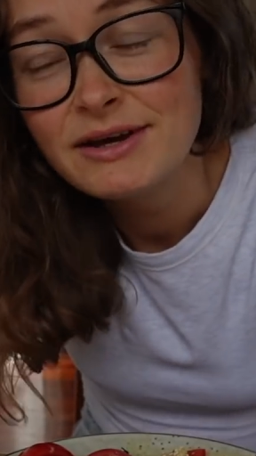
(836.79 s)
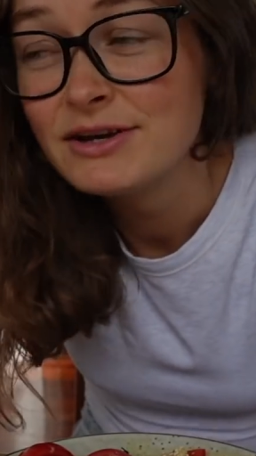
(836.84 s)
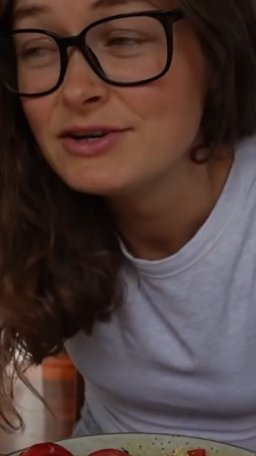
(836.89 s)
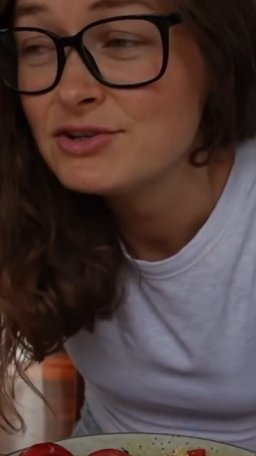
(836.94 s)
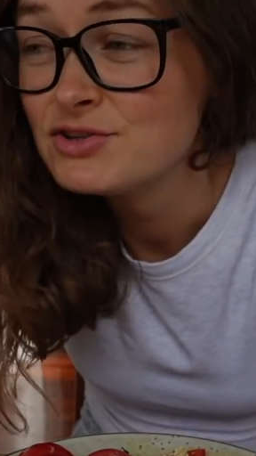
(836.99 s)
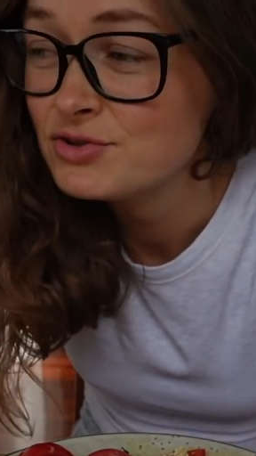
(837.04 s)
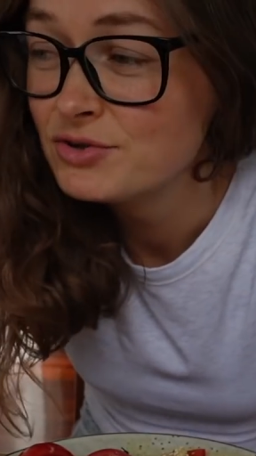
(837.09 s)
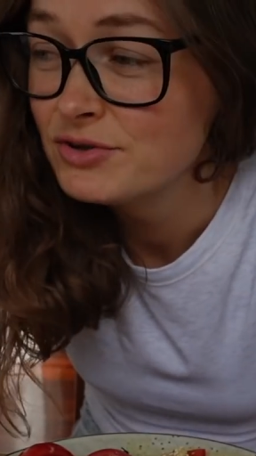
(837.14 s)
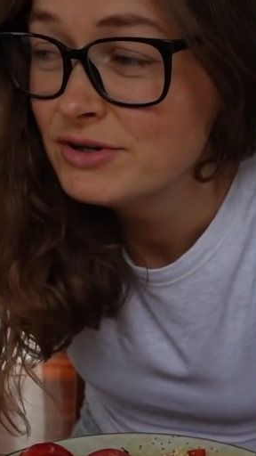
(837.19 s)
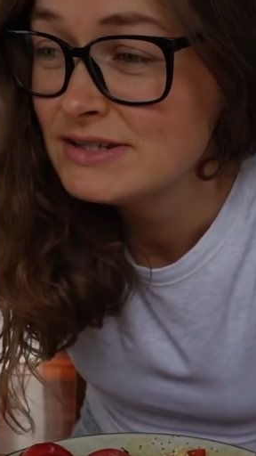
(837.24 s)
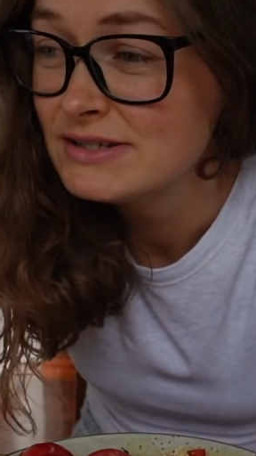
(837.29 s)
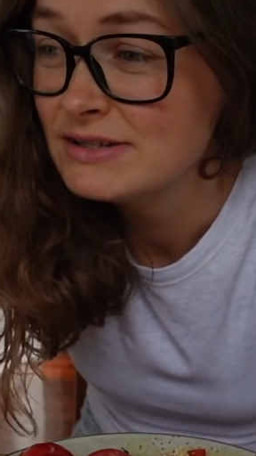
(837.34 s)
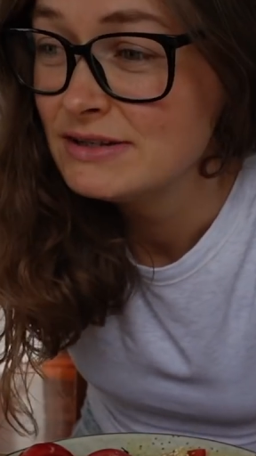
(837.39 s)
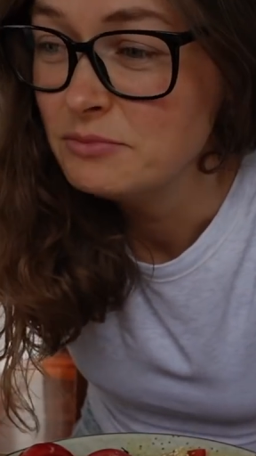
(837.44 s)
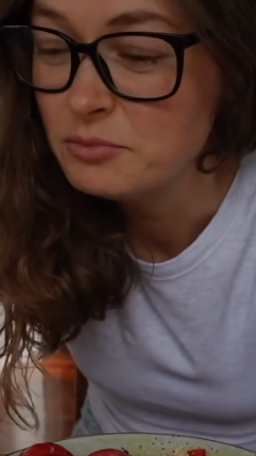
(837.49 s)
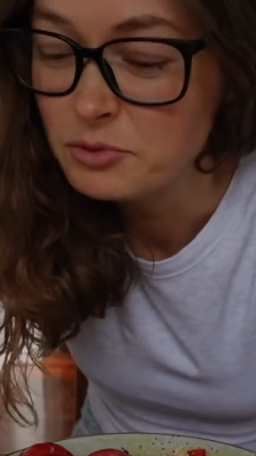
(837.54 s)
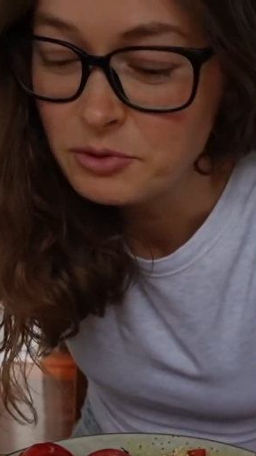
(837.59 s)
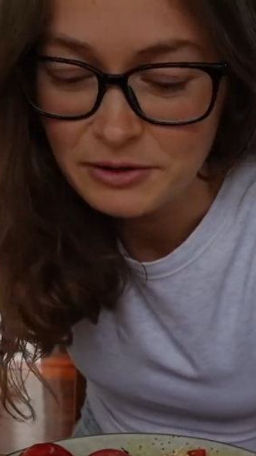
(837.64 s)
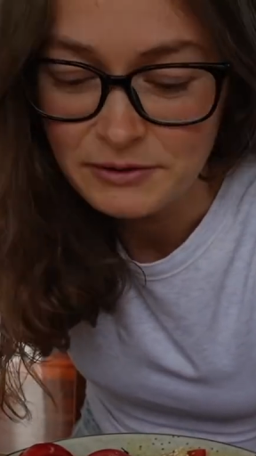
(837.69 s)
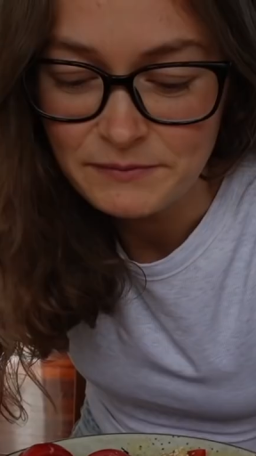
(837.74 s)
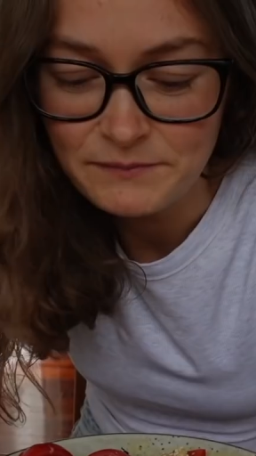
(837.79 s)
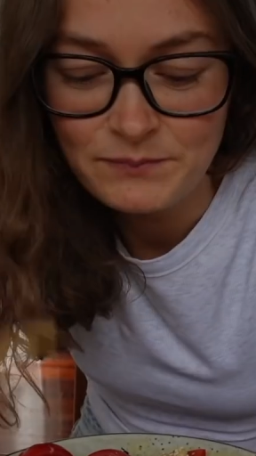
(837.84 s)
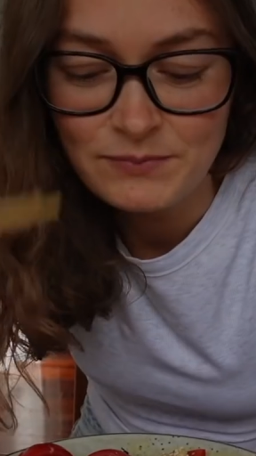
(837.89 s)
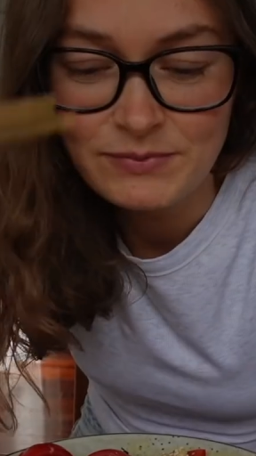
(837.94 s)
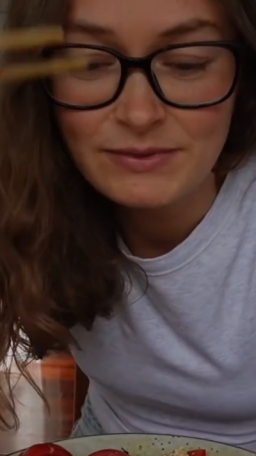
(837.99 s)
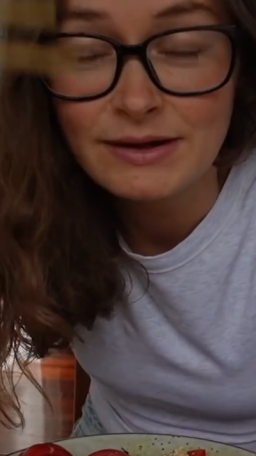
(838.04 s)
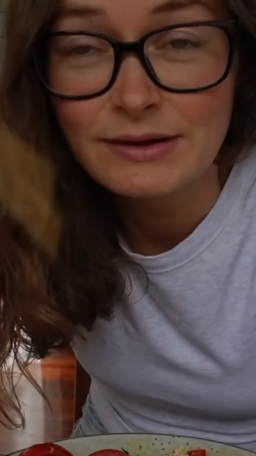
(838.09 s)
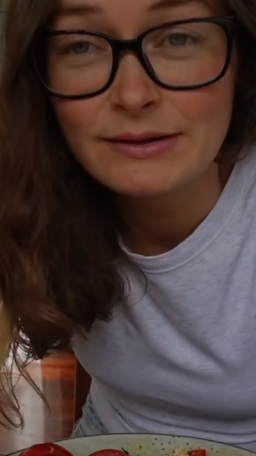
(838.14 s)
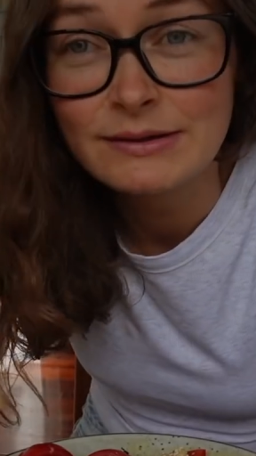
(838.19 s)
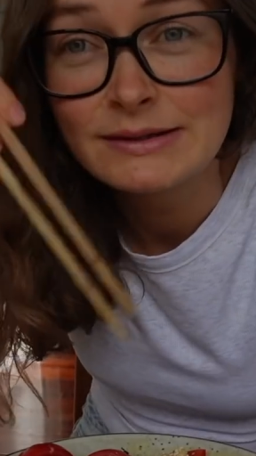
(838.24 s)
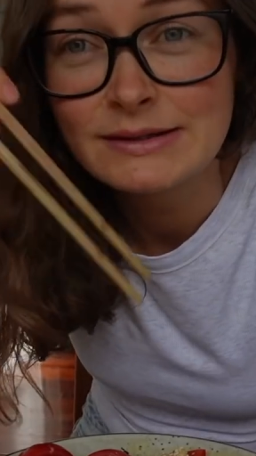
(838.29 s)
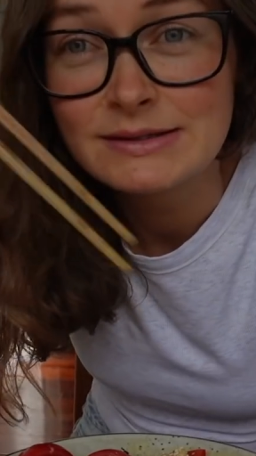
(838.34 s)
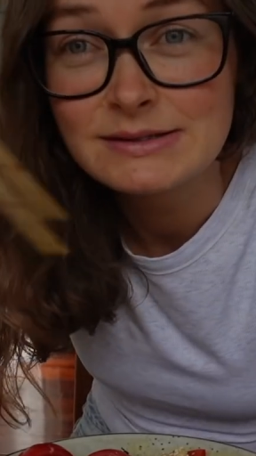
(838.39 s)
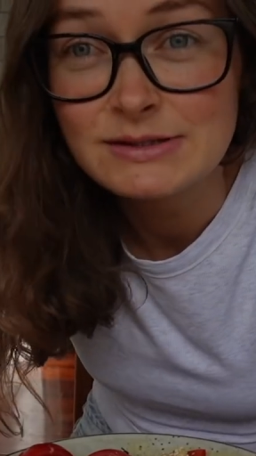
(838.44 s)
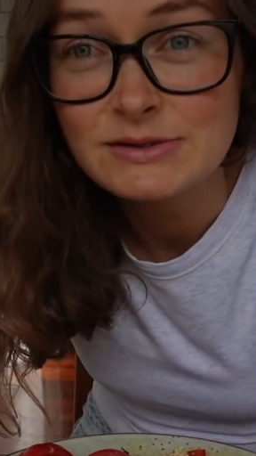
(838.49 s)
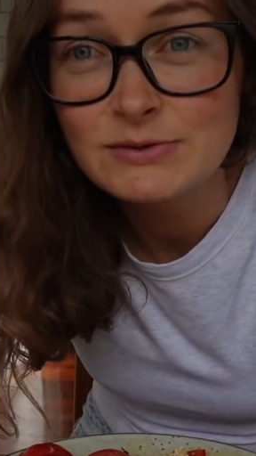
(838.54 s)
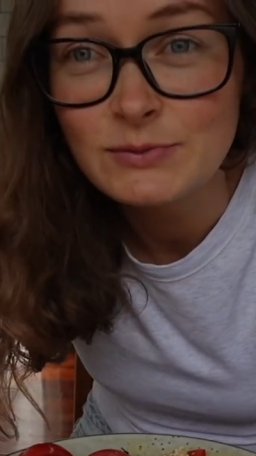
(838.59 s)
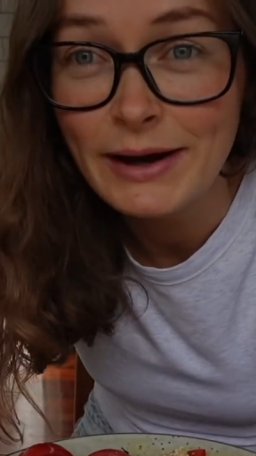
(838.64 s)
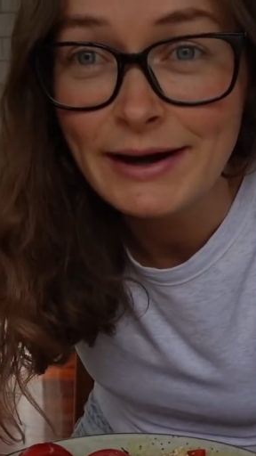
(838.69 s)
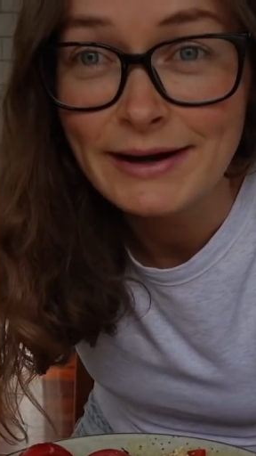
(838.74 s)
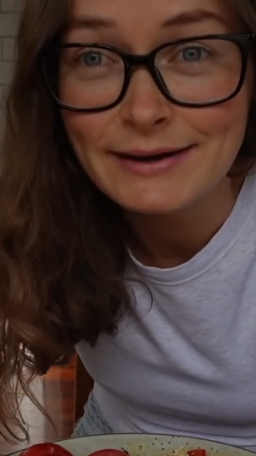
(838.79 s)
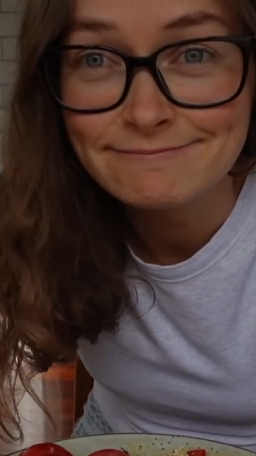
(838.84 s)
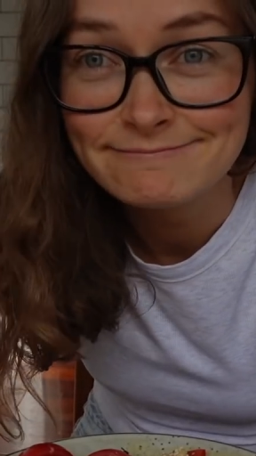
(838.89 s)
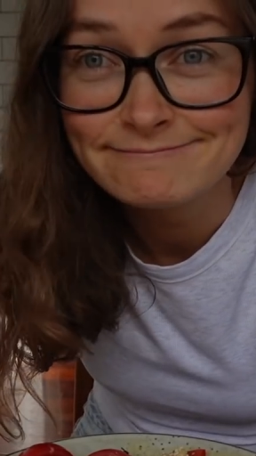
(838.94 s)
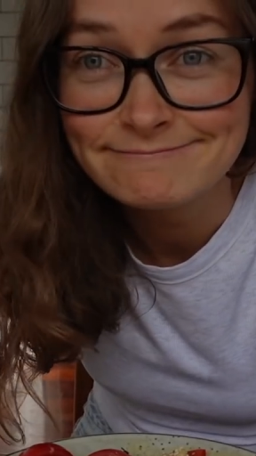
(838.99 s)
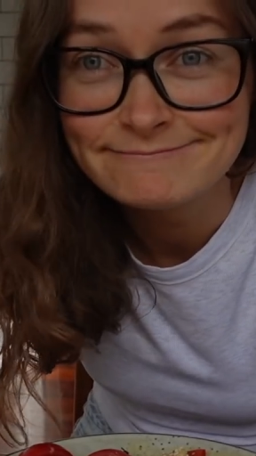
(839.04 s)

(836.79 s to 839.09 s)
stories anymore? This is why.